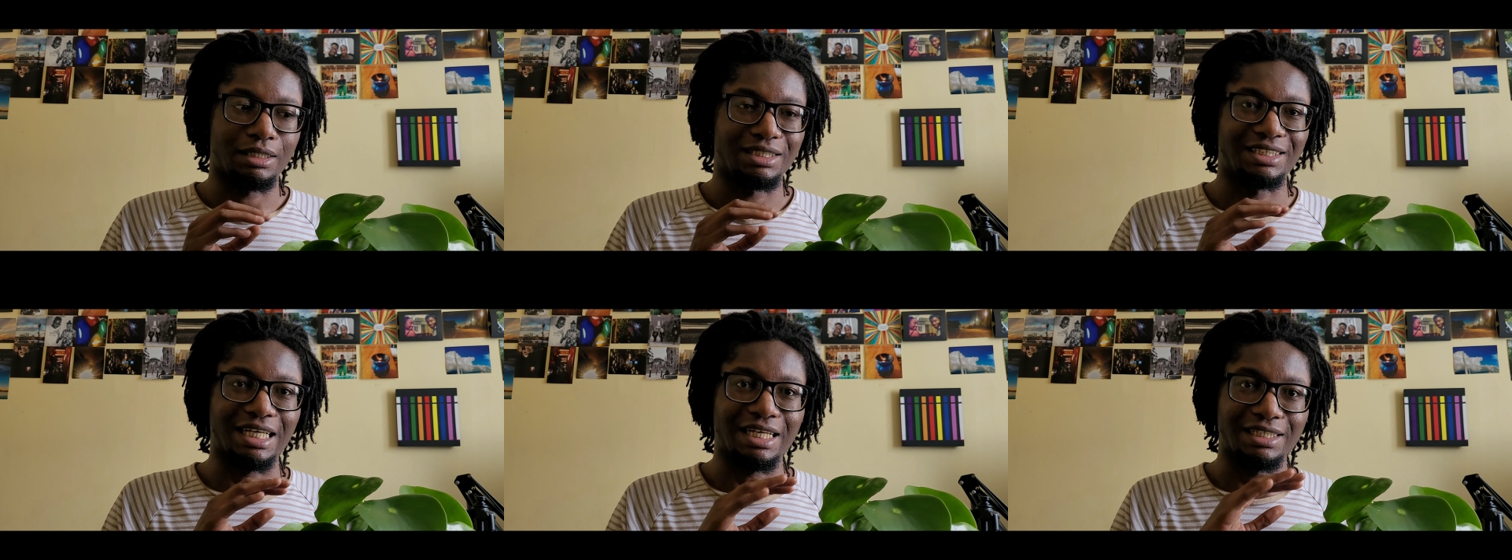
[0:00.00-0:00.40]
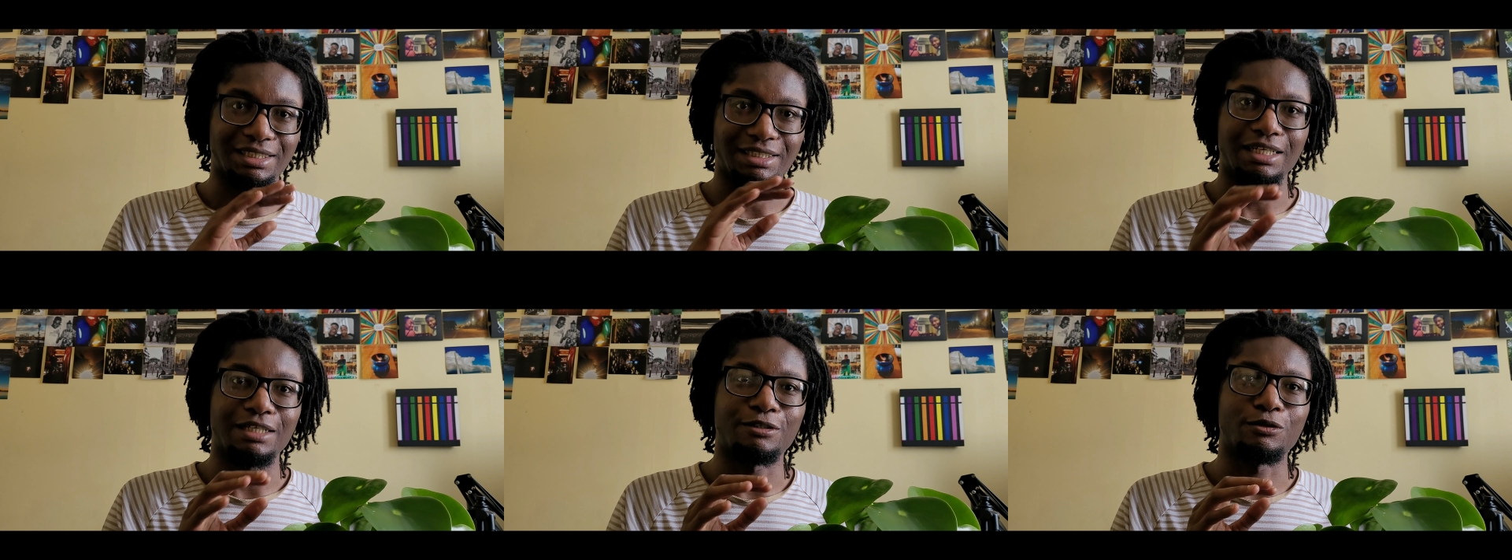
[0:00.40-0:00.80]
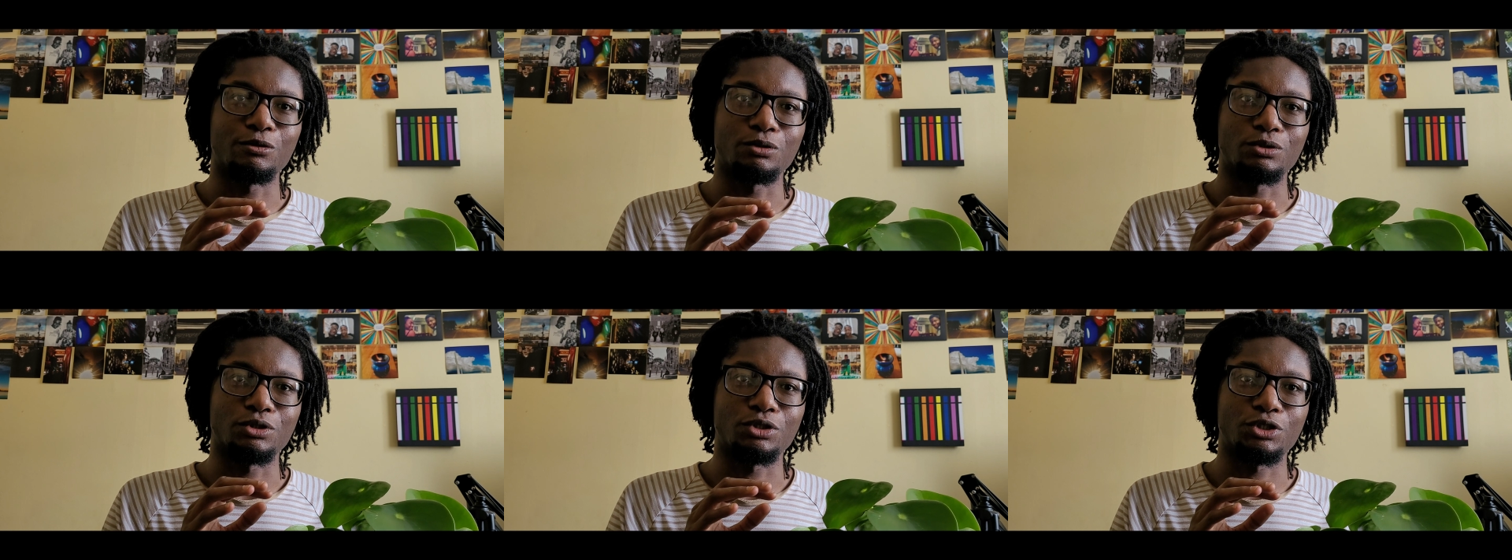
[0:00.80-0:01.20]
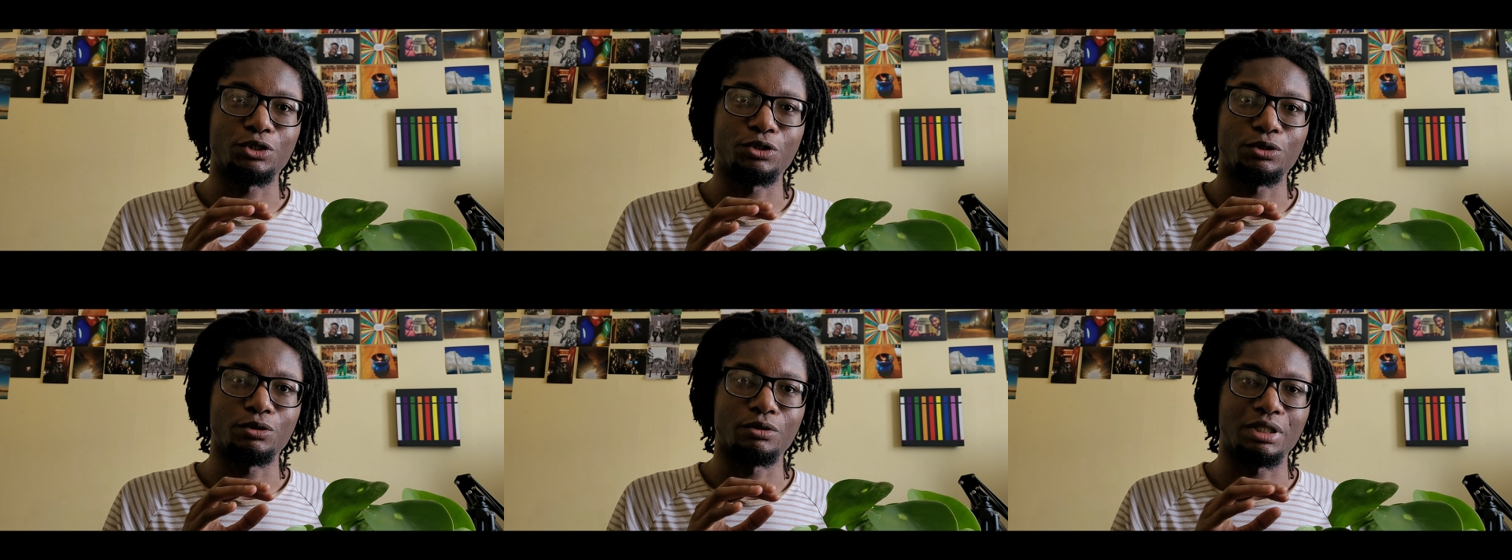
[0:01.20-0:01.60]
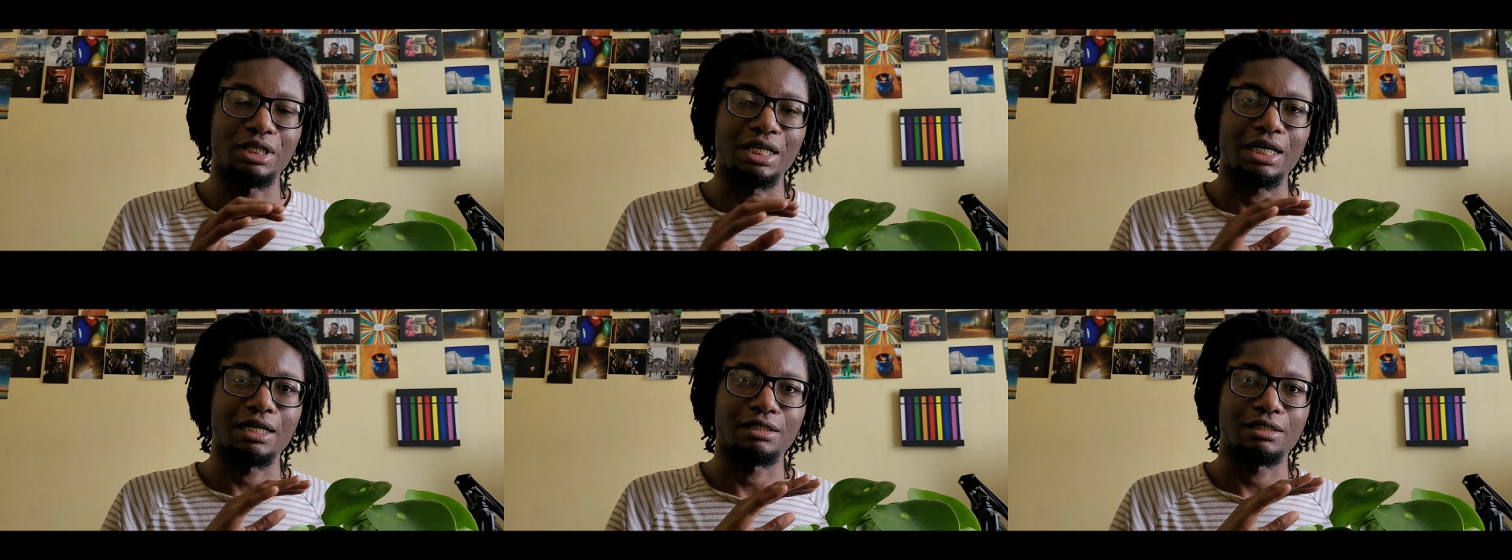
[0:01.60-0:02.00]
send signals to
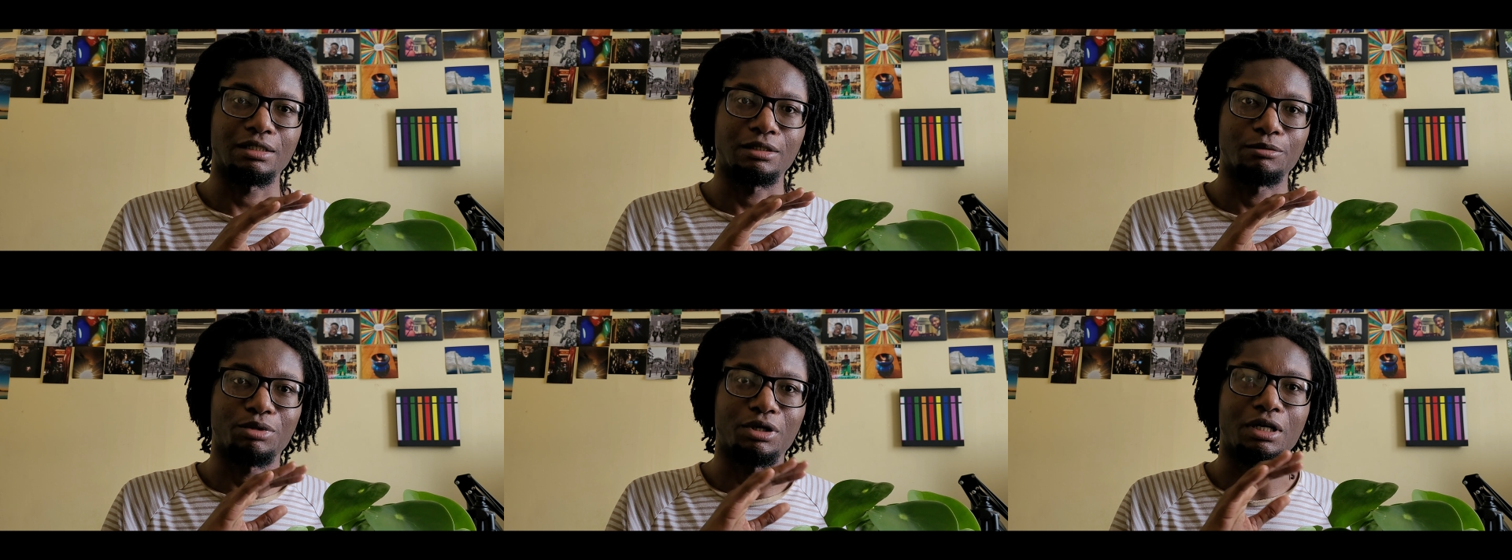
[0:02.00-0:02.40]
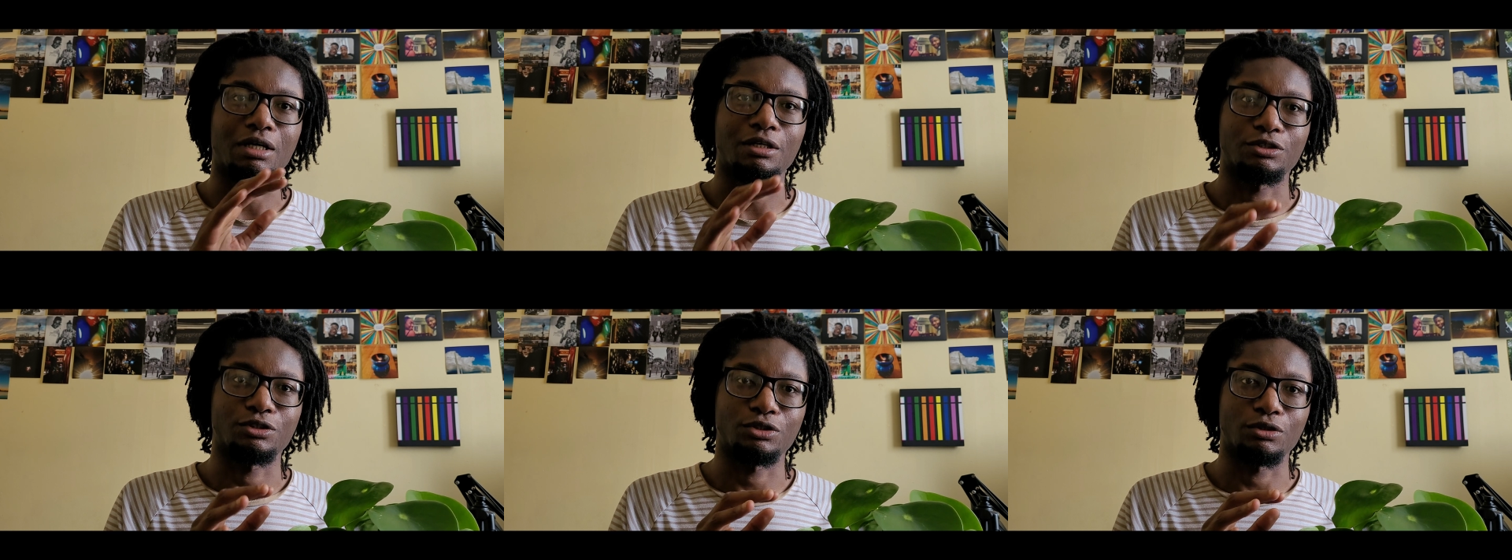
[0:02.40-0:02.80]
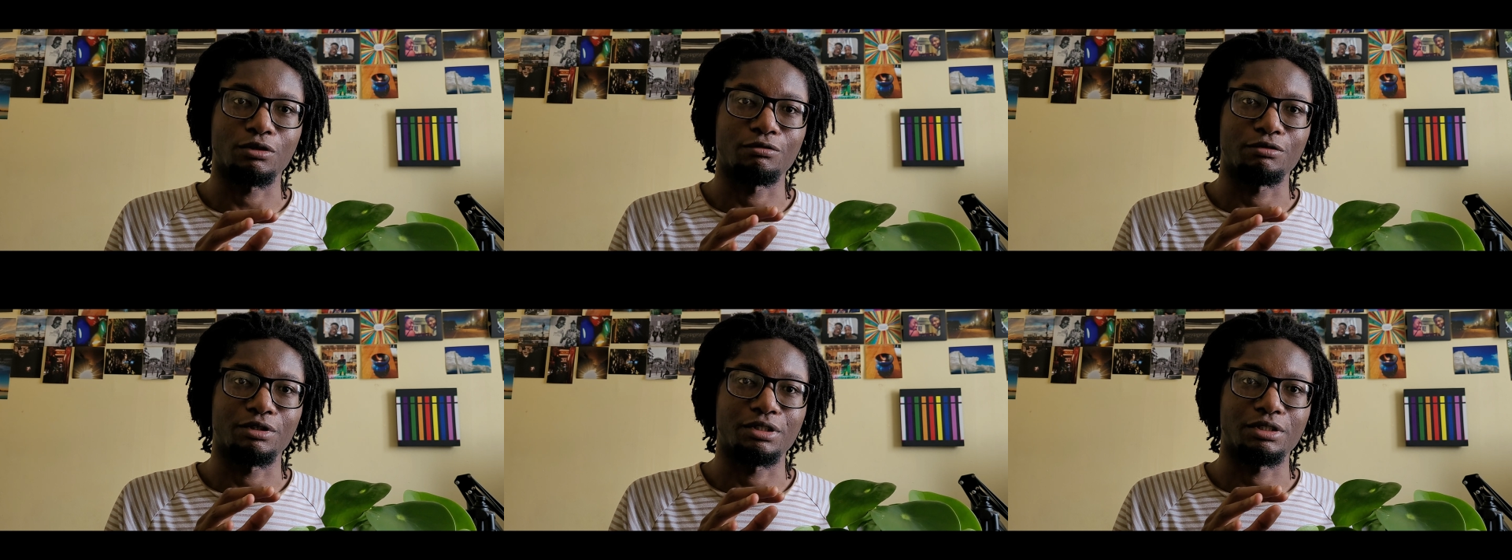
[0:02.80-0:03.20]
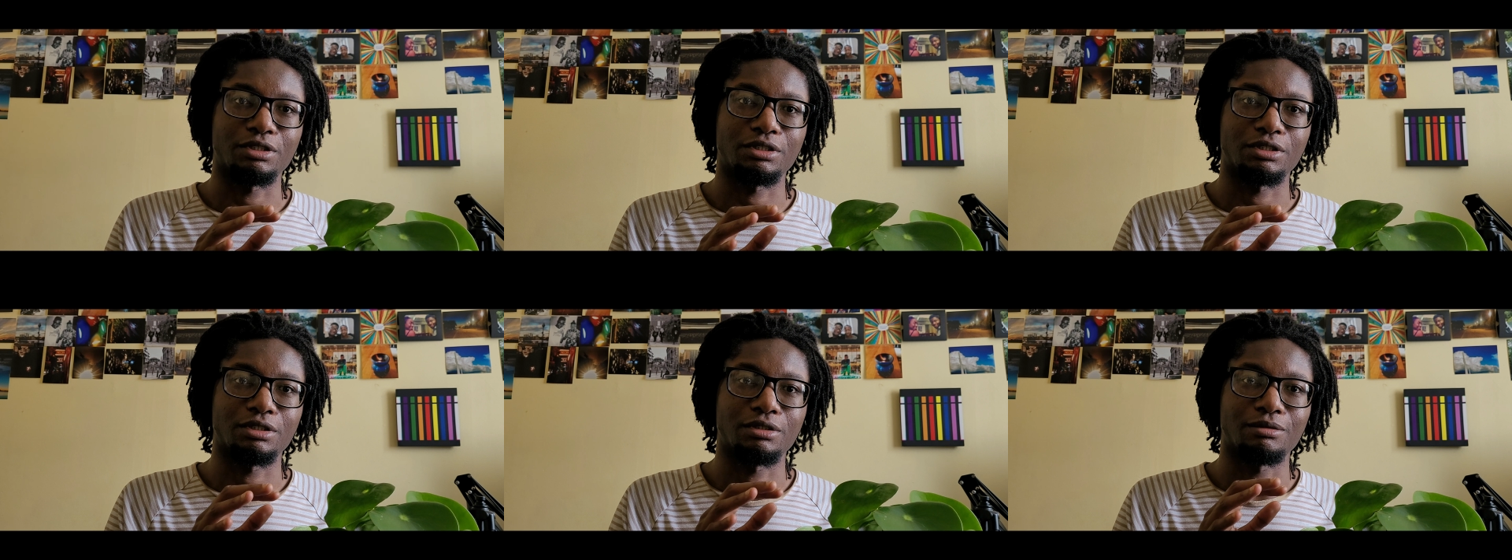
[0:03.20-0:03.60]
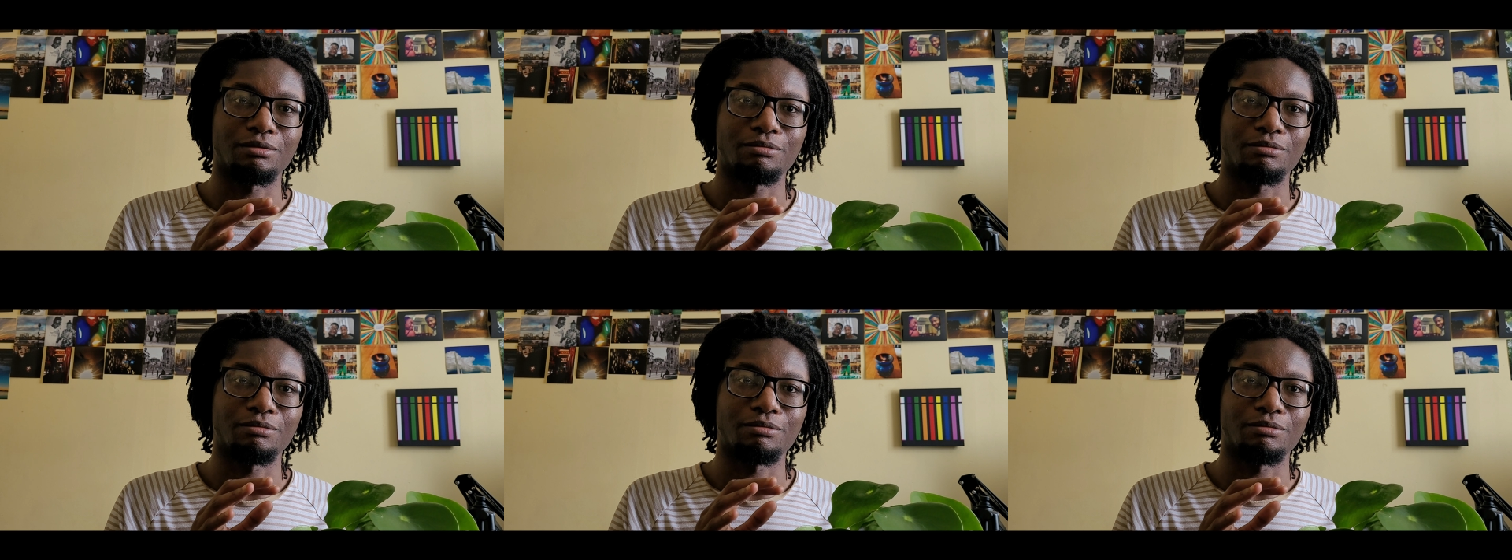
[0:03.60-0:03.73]
the other parts of its